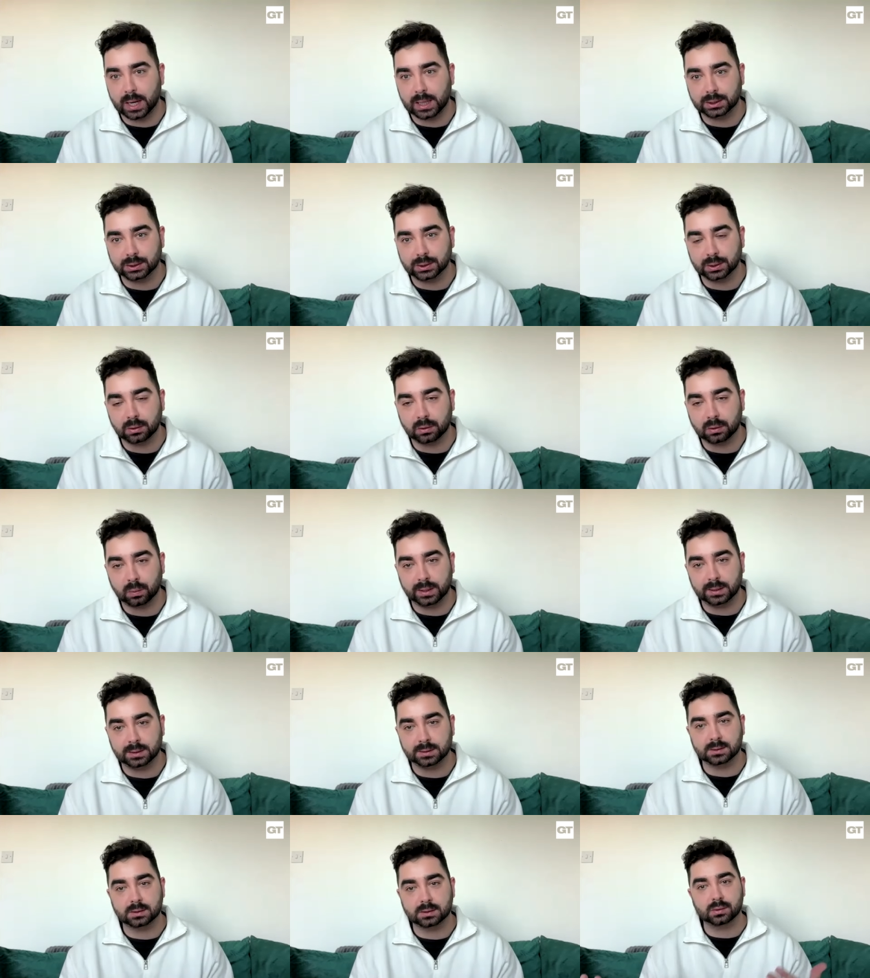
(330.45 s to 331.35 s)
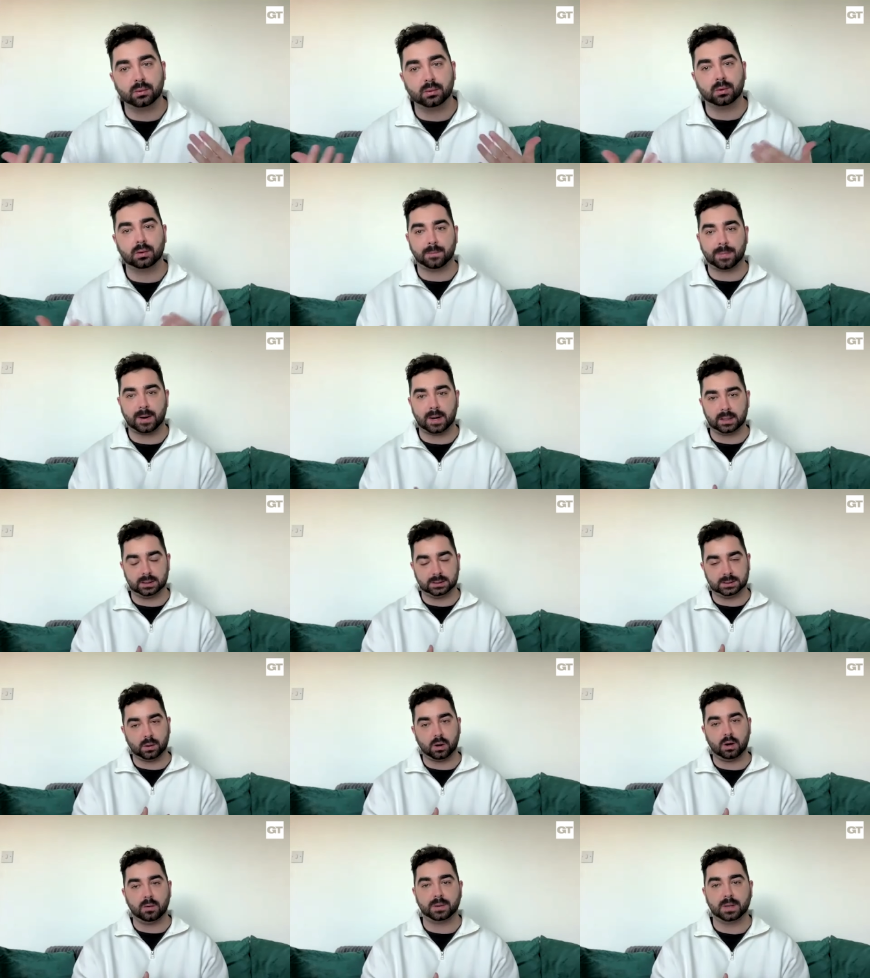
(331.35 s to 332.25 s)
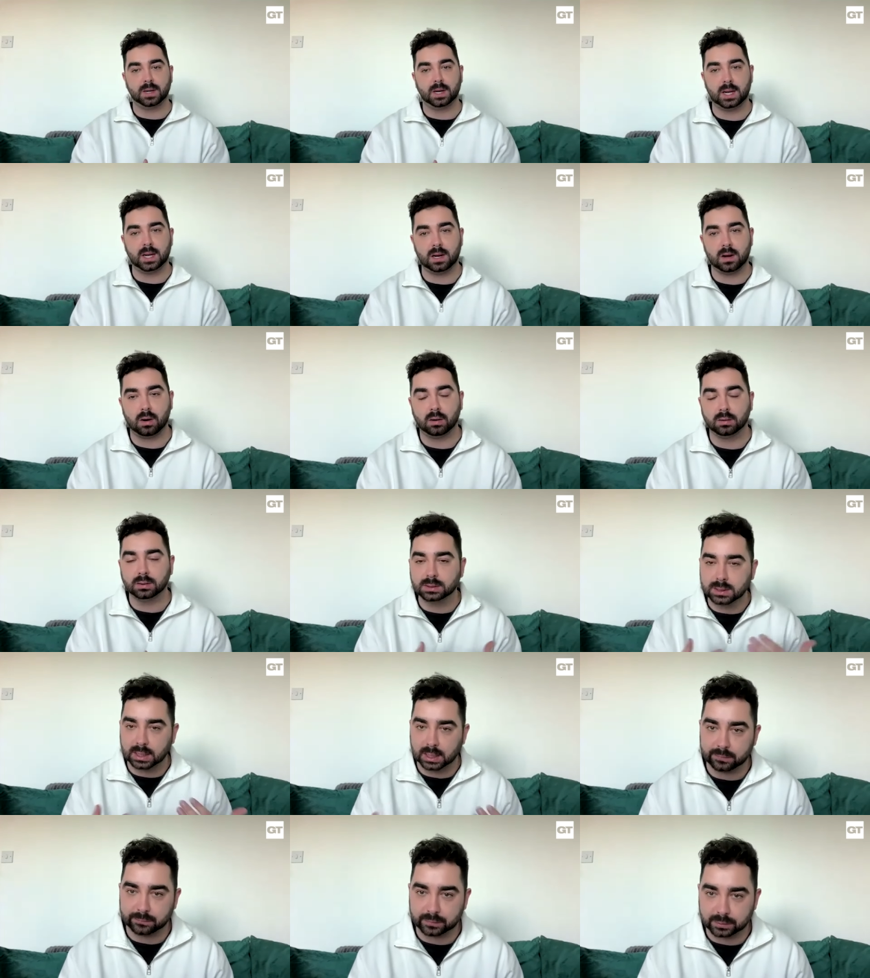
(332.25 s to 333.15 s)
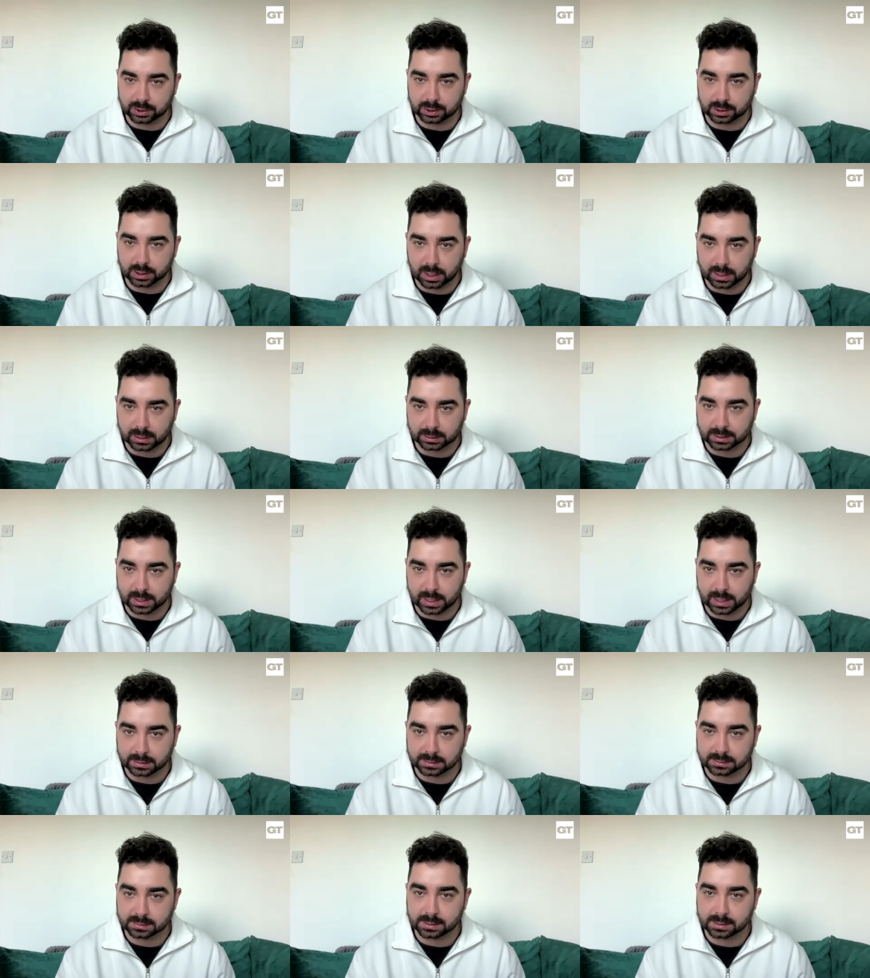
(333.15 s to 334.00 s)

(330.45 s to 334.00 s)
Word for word: Asian queens talk about it so openly on television like that.